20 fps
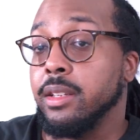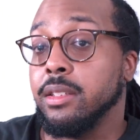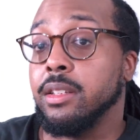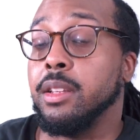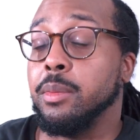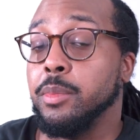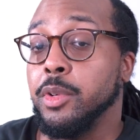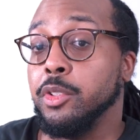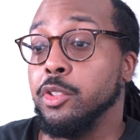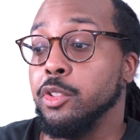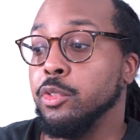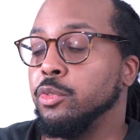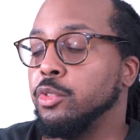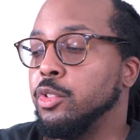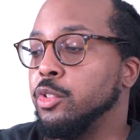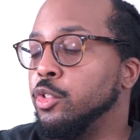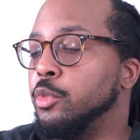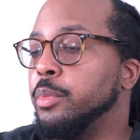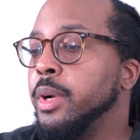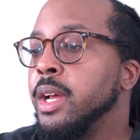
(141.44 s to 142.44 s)
I saw them on
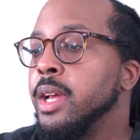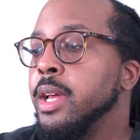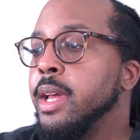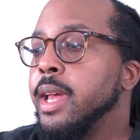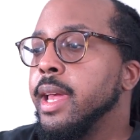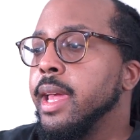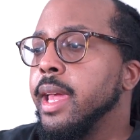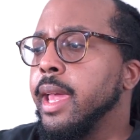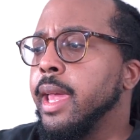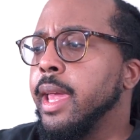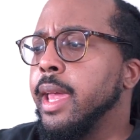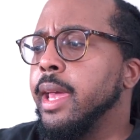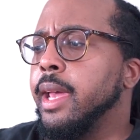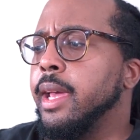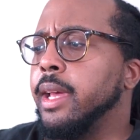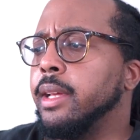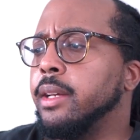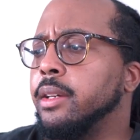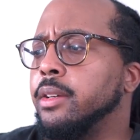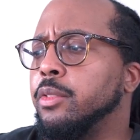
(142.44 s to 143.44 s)
YouTube,
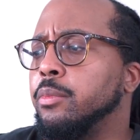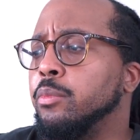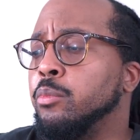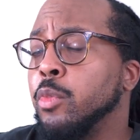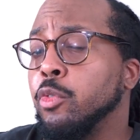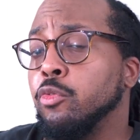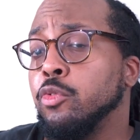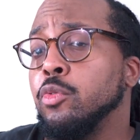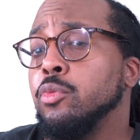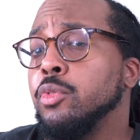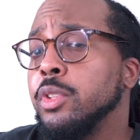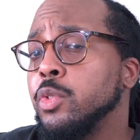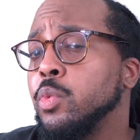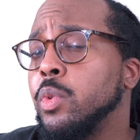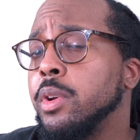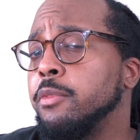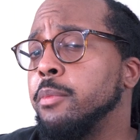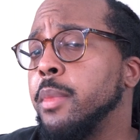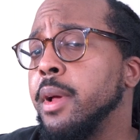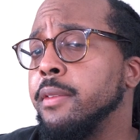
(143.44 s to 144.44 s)
and maroon is
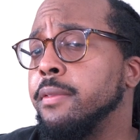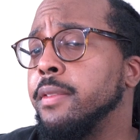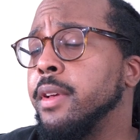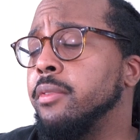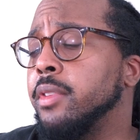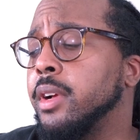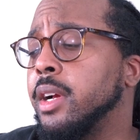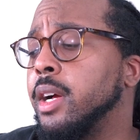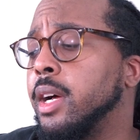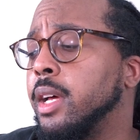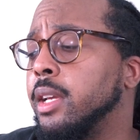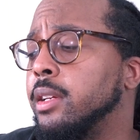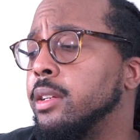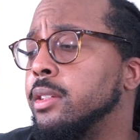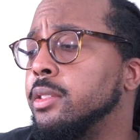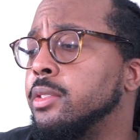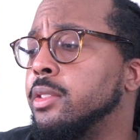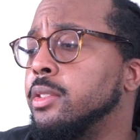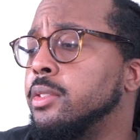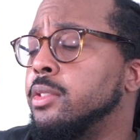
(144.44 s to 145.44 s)
one of my favorite
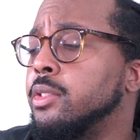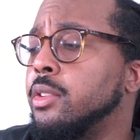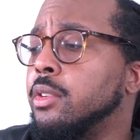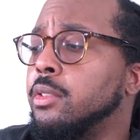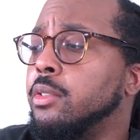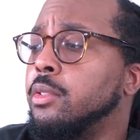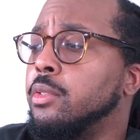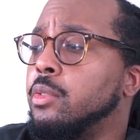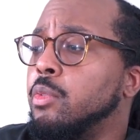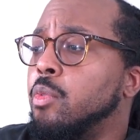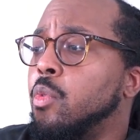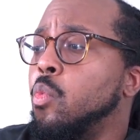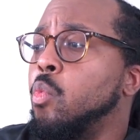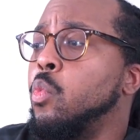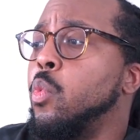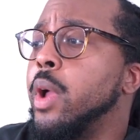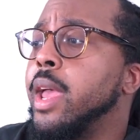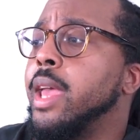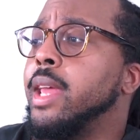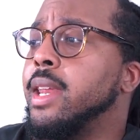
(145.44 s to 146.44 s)
colors. So
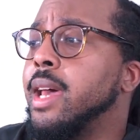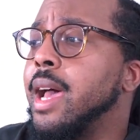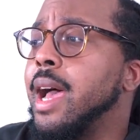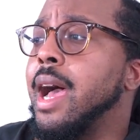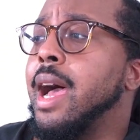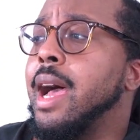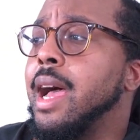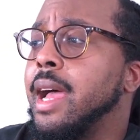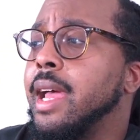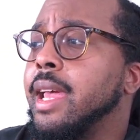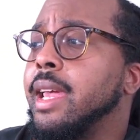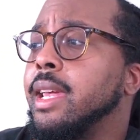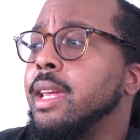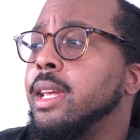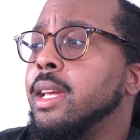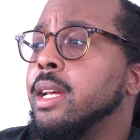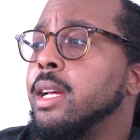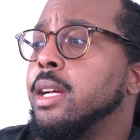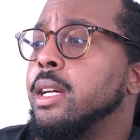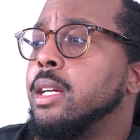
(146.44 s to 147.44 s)
when
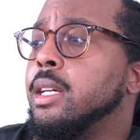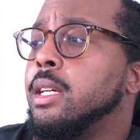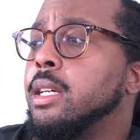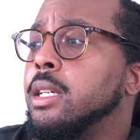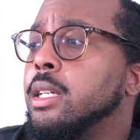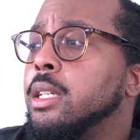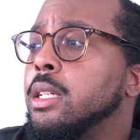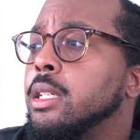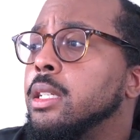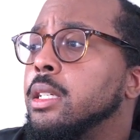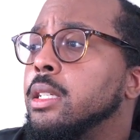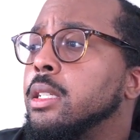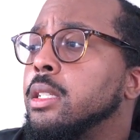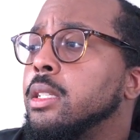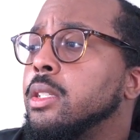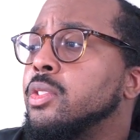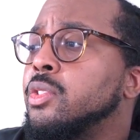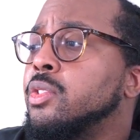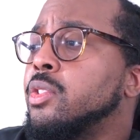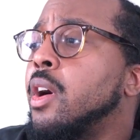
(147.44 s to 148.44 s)
I
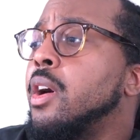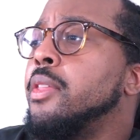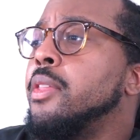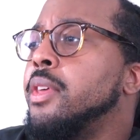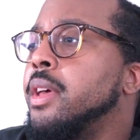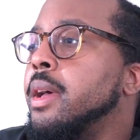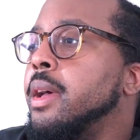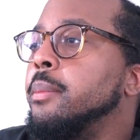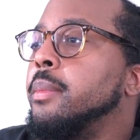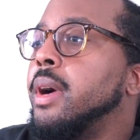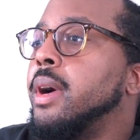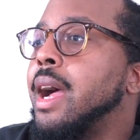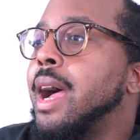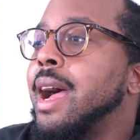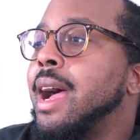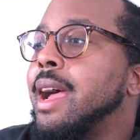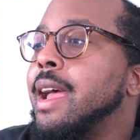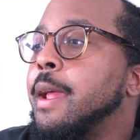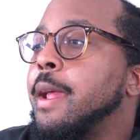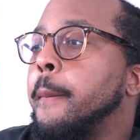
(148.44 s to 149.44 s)
saw them,
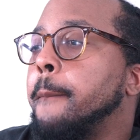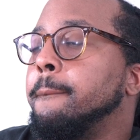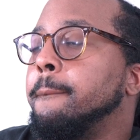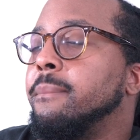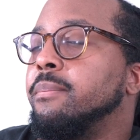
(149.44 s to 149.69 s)
I